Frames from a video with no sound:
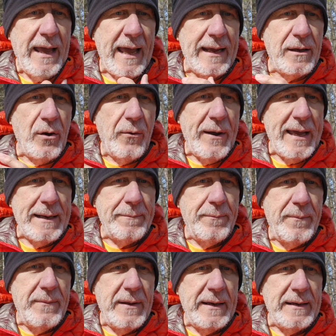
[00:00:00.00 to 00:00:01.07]
and go ahead
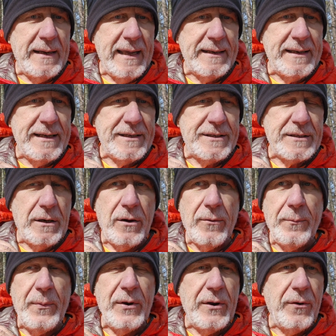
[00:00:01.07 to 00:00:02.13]
and get this
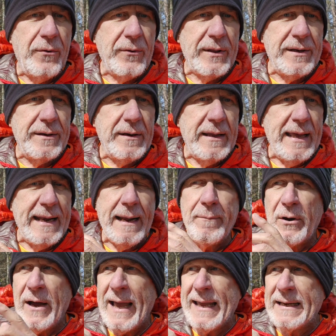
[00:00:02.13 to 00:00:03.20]
all put on, and I'm
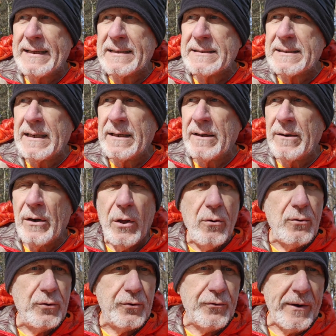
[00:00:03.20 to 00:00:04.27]
gonna hike this little
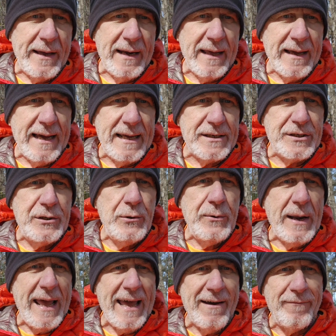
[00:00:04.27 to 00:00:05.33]
local trail I got. It's
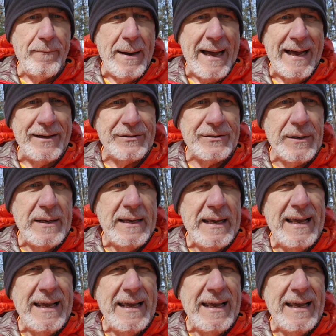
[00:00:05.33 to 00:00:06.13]
2.5 miles.